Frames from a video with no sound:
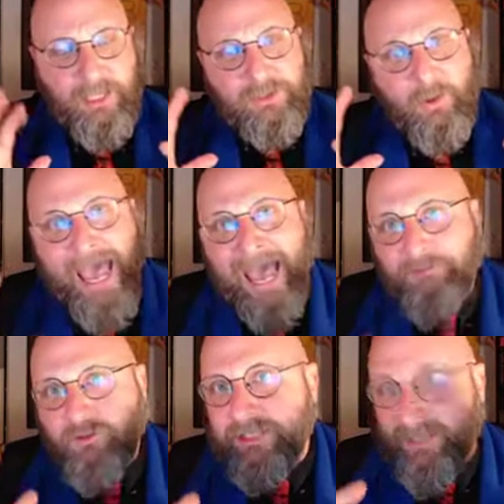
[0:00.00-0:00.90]
So
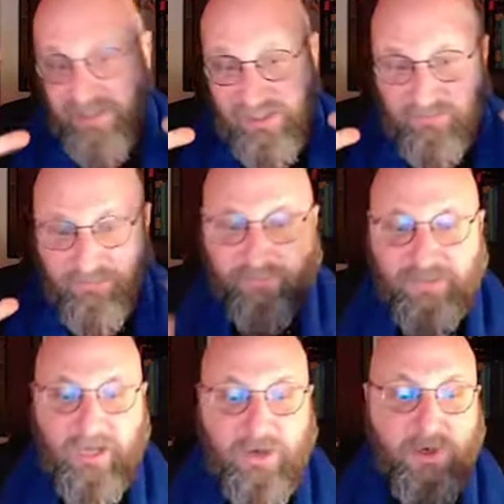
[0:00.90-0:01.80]
after this
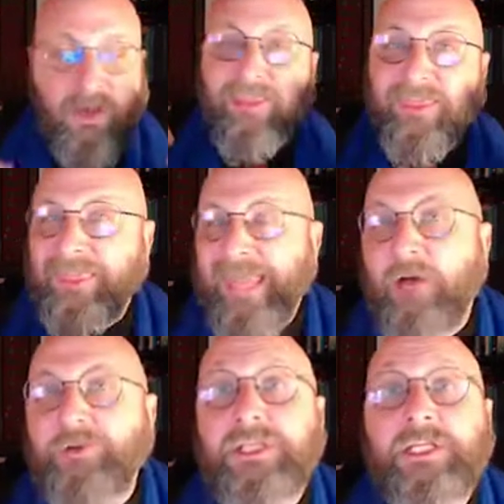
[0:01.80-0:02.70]
severe
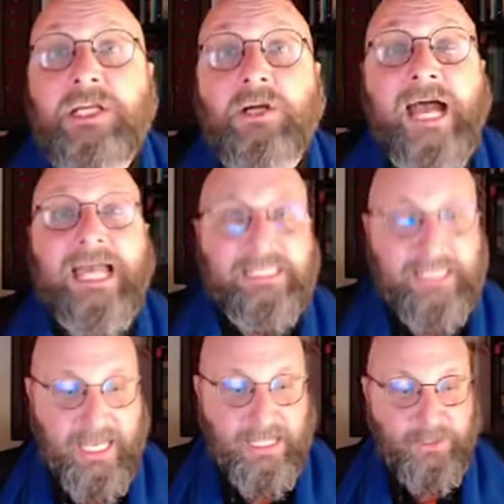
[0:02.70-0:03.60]
thousand year
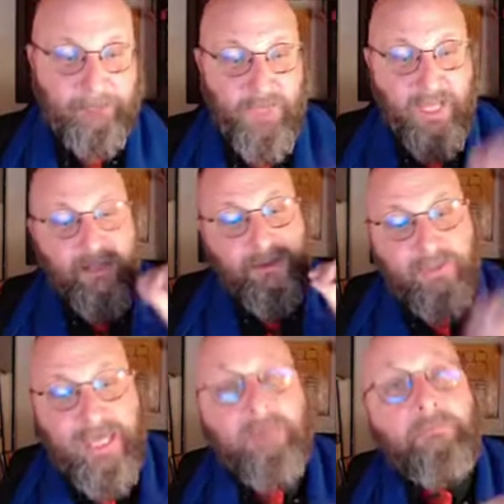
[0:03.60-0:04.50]
ice age,
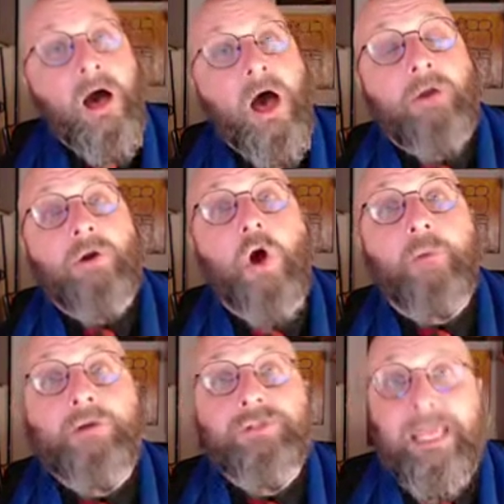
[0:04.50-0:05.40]
then modern
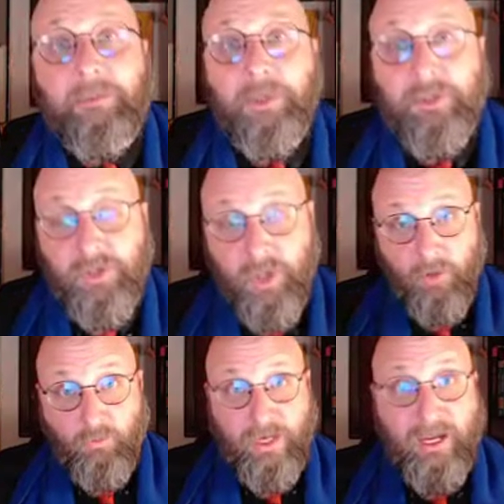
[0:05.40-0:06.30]
Homo sapiens
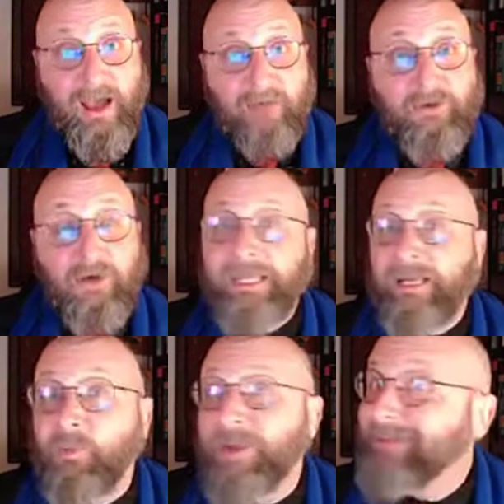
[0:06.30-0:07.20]
recover
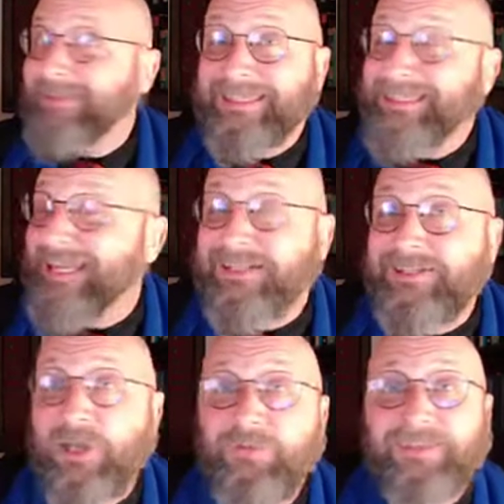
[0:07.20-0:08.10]
in a way that the
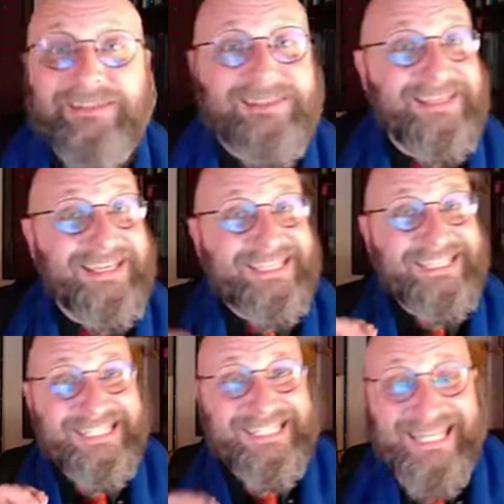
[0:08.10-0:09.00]
Denisovians
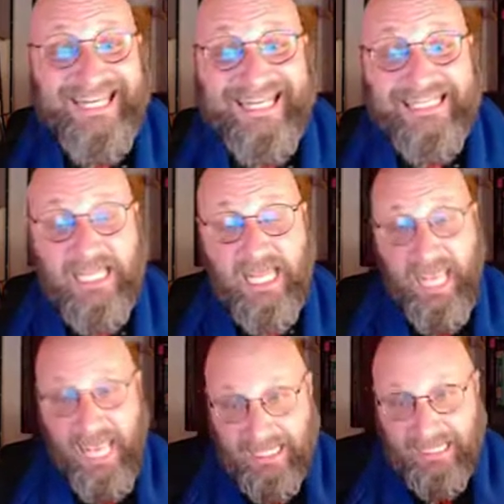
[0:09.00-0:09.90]
didn't.
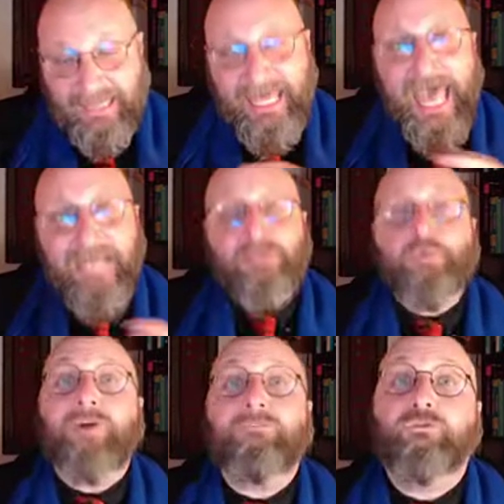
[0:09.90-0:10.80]
And that
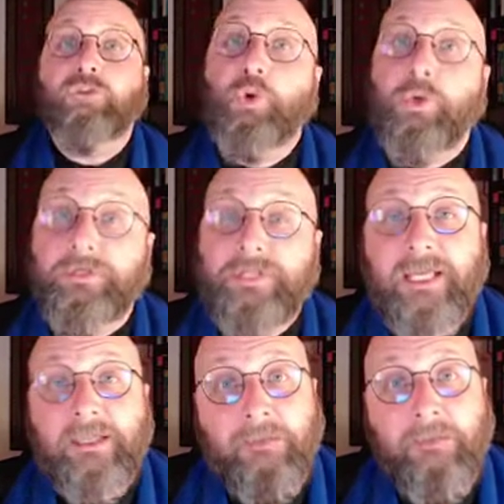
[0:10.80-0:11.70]
is what fuels
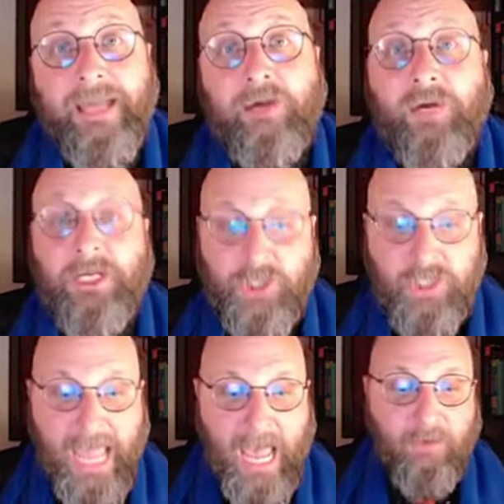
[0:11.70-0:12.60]
the
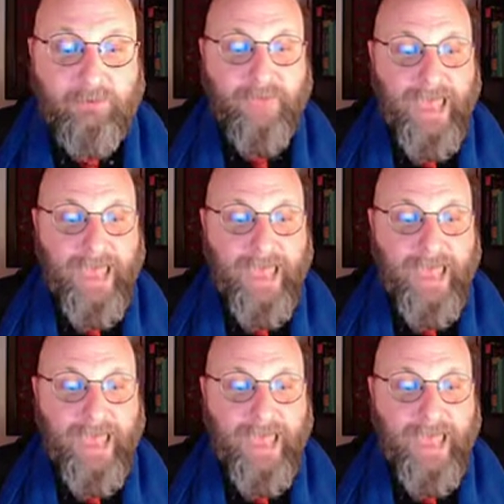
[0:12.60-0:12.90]
migration out of